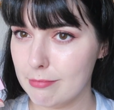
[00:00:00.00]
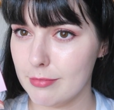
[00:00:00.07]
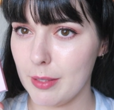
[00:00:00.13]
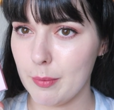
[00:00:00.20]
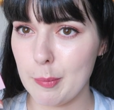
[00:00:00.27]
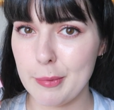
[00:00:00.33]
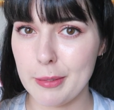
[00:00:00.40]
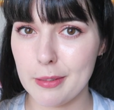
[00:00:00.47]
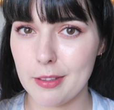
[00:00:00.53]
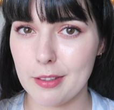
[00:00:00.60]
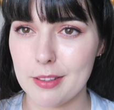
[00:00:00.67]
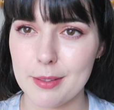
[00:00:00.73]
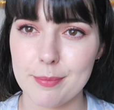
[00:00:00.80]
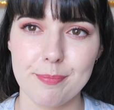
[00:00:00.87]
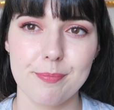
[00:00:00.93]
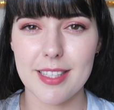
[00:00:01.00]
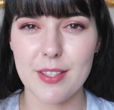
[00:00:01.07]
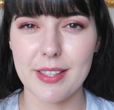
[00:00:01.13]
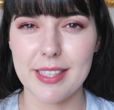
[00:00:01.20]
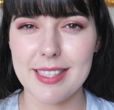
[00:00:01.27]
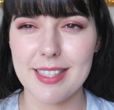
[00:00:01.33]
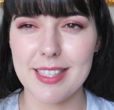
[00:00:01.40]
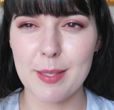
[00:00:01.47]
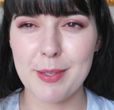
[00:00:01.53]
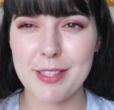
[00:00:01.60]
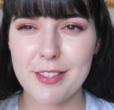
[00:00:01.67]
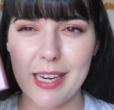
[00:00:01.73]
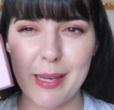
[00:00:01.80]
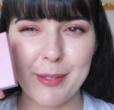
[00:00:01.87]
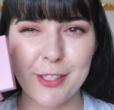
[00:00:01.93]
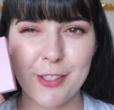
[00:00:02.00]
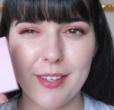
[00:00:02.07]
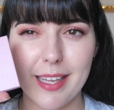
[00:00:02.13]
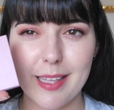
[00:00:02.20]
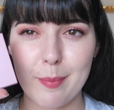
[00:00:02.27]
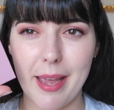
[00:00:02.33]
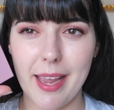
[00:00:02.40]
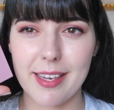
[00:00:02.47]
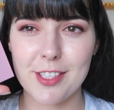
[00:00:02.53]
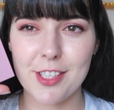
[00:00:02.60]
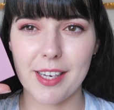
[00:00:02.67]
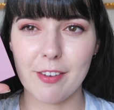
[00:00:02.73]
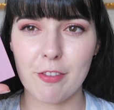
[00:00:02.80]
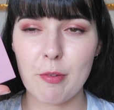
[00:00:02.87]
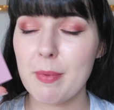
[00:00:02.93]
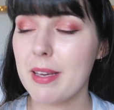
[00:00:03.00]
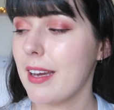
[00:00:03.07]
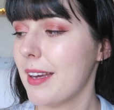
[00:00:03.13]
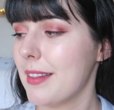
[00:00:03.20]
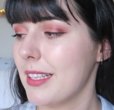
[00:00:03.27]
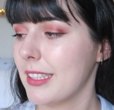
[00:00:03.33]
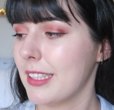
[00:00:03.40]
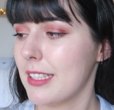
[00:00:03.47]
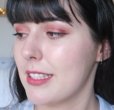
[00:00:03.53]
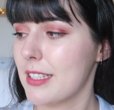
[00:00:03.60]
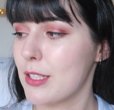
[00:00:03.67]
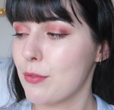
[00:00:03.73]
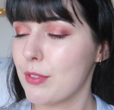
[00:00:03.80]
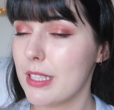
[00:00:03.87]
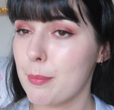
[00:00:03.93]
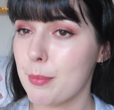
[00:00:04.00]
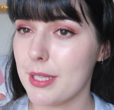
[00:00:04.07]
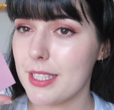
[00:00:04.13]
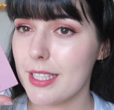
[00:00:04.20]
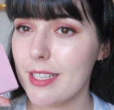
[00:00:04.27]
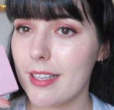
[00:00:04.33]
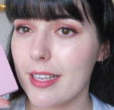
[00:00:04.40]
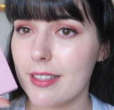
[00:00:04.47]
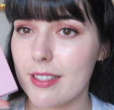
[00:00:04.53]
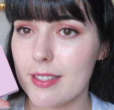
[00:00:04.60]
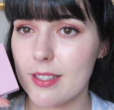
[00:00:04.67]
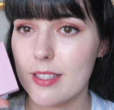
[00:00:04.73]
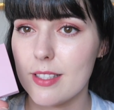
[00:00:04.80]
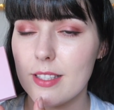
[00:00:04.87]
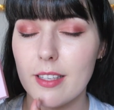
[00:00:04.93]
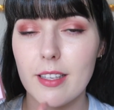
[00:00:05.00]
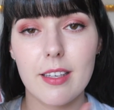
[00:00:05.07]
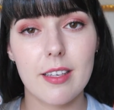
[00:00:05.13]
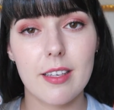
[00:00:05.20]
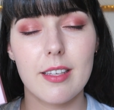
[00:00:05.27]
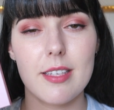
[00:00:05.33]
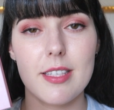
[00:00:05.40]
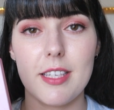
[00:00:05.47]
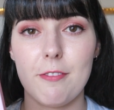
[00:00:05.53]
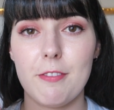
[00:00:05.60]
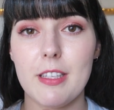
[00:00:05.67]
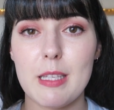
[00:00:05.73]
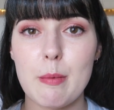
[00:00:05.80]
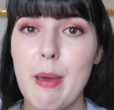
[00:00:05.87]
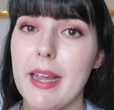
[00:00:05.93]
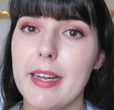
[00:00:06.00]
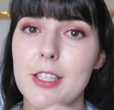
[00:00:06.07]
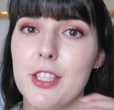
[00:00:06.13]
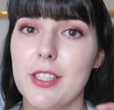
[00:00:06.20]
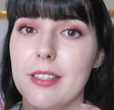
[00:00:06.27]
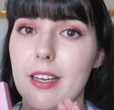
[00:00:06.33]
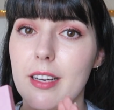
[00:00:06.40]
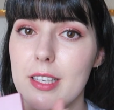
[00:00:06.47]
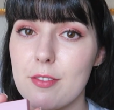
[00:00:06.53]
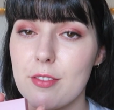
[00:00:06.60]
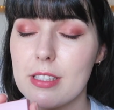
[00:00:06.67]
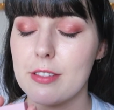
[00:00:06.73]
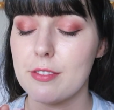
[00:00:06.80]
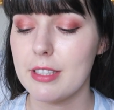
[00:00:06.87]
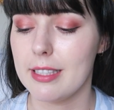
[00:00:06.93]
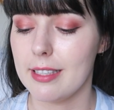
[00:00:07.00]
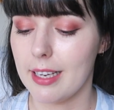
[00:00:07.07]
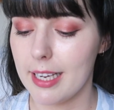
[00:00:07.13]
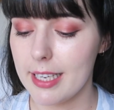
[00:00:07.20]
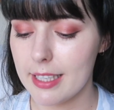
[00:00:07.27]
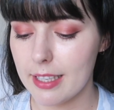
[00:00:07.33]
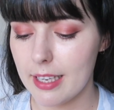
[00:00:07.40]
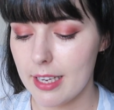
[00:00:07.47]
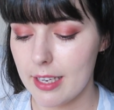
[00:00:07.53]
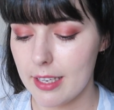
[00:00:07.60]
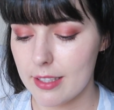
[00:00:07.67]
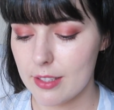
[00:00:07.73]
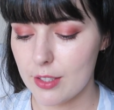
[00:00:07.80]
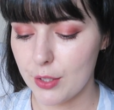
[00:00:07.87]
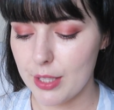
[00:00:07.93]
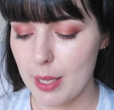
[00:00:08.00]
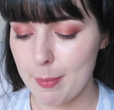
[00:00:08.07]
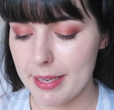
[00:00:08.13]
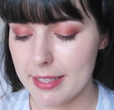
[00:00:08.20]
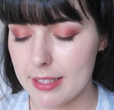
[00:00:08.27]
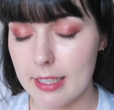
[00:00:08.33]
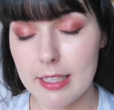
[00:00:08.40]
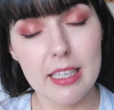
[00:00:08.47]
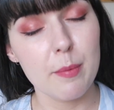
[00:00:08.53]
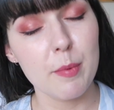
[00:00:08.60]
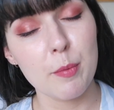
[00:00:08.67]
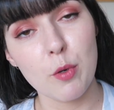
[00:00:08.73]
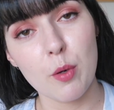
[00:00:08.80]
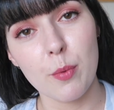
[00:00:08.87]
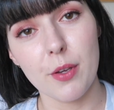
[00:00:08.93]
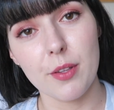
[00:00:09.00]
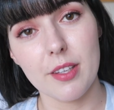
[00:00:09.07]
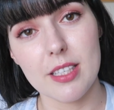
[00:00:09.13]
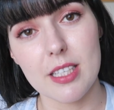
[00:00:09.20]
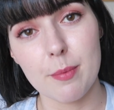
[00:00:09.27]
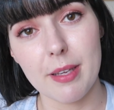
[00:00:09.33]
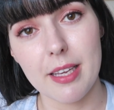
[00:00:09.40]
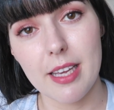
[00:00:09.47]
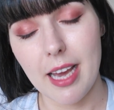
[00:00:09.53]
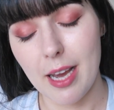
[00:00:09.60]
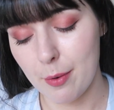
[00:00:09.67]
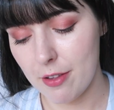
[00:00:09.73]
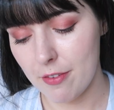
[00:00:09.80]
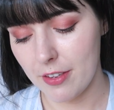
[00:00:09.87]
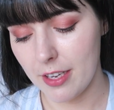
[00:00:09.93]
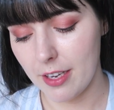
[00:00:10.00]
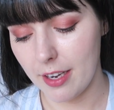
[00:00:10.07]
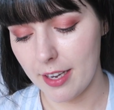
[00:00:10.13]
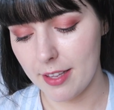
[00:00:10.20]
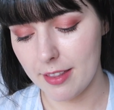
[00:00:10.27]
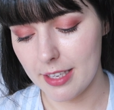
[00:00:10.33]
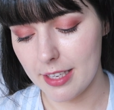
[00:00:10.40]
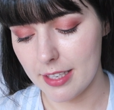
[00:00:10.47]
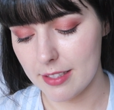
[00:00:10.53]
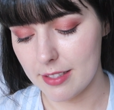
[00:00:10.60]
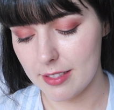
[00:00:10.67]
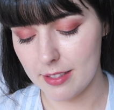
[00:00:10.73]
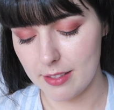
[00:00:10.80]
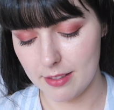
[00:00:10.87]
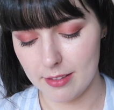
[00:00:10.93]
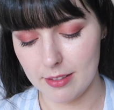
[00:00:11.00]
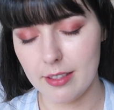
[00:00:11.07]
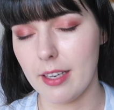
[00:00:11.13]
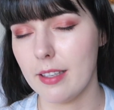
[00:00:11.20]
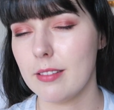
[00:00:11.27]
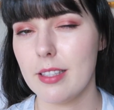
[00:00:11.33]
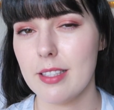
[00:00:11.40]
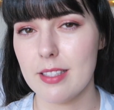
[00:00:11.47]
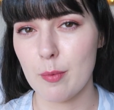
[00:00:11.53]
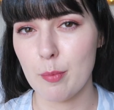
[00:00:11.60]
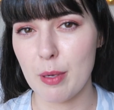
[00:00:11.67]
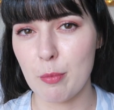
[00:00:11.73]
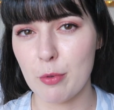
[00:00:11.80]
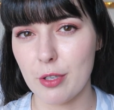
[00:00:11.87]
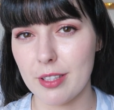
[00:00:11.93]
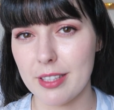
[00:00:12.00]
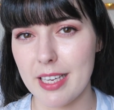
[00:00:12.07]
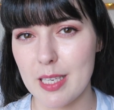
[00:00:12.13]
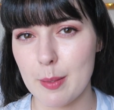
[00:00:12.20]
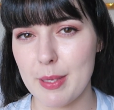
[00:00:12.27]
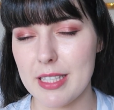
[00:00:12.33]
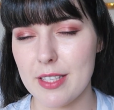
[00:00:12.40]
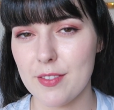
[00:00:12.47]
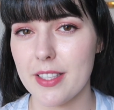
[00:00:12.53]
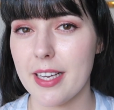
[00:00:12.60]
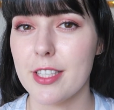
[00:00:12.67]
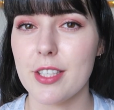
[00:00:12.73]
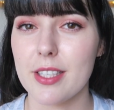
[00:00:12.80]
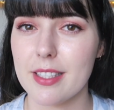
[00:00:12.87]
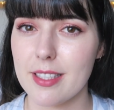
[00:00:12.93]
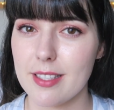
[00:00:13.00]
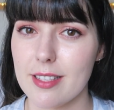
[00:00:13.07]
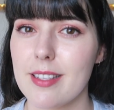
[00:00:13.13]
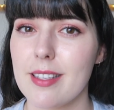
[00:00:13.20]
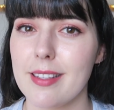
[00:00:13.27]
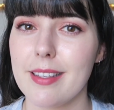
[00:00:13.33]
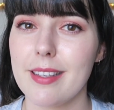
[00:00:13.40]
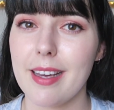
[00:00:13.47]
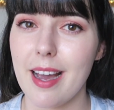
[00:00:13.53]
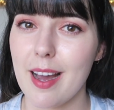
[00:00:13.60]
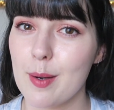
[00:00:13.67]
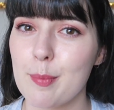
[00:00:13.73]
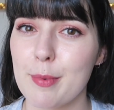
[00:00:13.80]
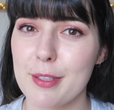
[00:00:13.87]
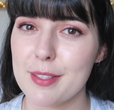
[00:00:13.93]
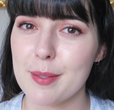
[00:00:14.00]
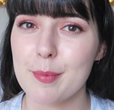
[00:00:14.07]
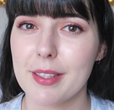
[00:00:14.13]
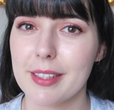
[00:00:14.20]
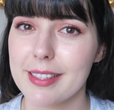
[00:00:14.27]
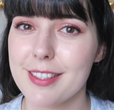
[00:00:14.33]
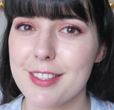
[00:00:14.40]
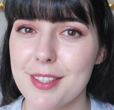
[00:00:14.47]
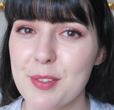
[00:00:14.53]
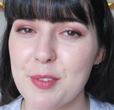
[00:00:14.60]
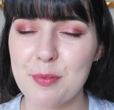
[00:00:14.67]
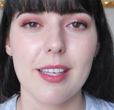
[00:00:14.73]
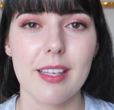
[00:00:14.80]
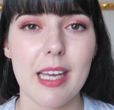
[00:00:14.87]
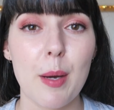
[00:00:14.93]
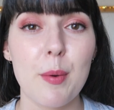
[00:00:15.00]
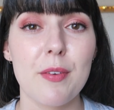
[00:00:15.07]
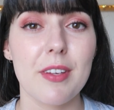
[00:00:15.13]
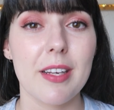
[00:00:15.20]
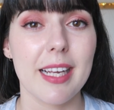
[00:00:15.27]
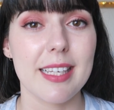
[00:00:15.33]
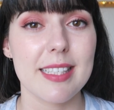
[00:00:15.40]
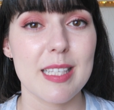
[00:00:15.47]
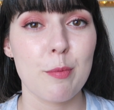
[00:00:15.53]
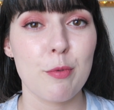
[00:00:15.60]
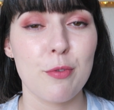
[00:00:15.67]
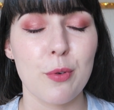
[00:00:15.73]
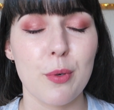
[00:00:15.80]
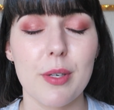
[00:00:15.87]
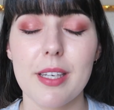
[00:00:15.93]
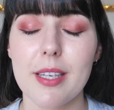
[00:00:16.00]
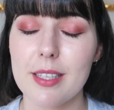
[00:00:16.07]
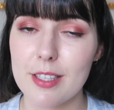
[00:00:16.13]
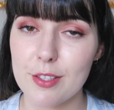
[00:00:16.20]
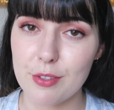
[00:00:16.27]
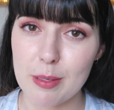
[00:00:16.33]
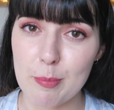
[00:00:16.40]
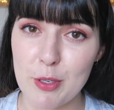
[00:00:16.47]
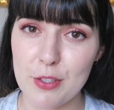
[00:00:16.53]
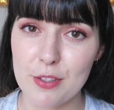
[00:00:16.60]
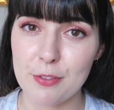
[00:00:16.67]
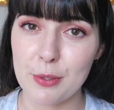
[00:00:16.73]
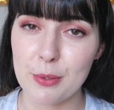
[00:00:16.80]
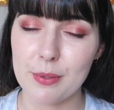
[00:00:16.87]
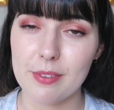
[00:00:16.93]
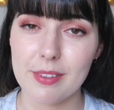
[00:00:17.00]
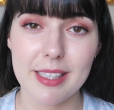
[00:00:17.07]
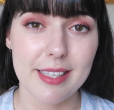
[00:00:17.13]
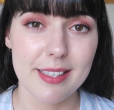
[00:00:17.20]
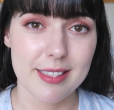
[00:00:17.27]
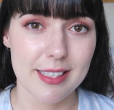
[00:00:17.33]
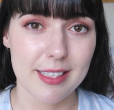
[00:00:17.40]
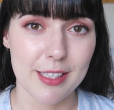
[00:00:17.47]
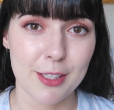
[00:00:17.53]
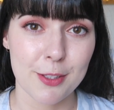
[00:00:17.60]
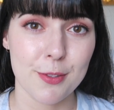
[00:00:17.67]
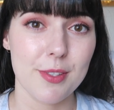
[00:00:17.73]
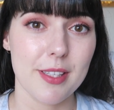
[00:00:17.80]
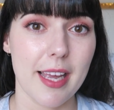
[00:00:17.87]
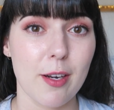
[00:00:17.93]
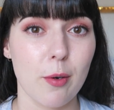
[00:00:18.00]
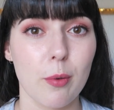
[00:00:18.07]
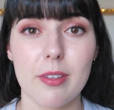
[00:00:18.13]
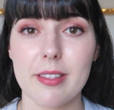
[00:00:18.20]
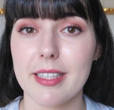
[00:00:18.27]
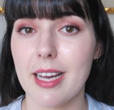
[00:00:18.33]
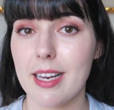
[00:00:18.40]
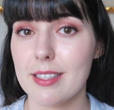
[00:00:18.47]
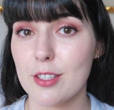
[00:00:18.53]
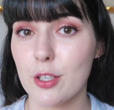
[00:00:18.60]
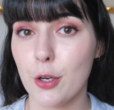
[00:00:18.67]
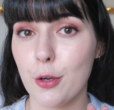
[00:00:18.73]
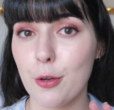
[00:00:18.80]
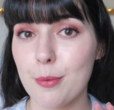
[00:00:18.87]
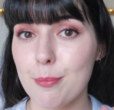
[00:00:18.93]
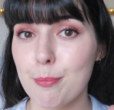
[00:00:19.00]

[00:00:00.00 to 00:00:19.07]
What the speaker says: That would be a lot. So I guess it depends on how much you like the packaging. For me, I think that this is really pretty. Like, this is definitely packaging that I really like, so that makes it a little bit more worth it to me. However, I think it's, yeah, it's a bit more on the expensive side just because it's in the Heart Blossom collection. However, like I said before, it is really beautiful, easy to use, and all of the colors go